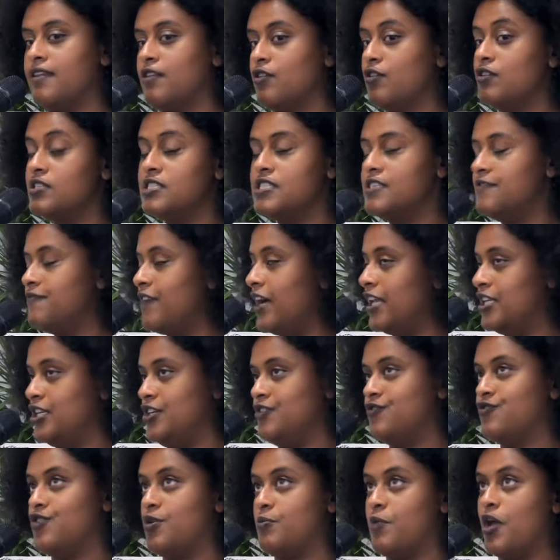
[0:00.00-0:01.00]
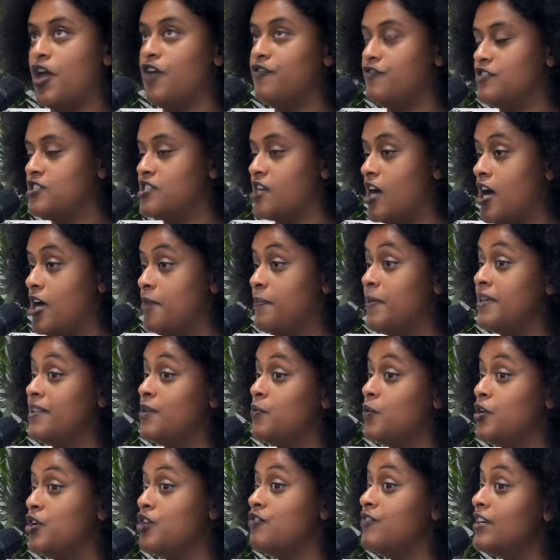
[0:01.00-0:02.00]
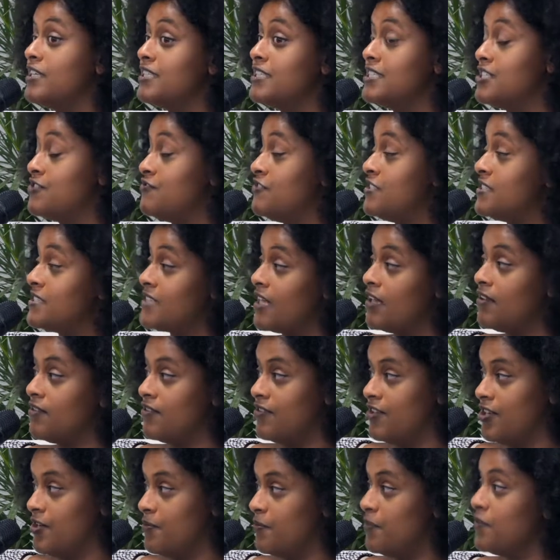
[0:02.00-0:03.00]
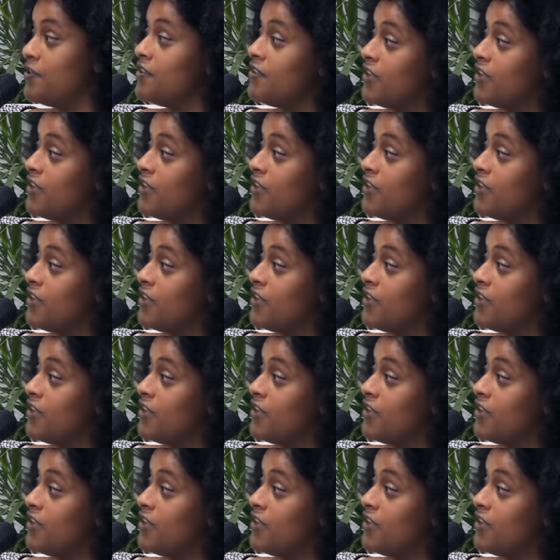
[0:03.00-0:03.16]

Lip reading: lots of value from over time, and then when you're ready to resell them,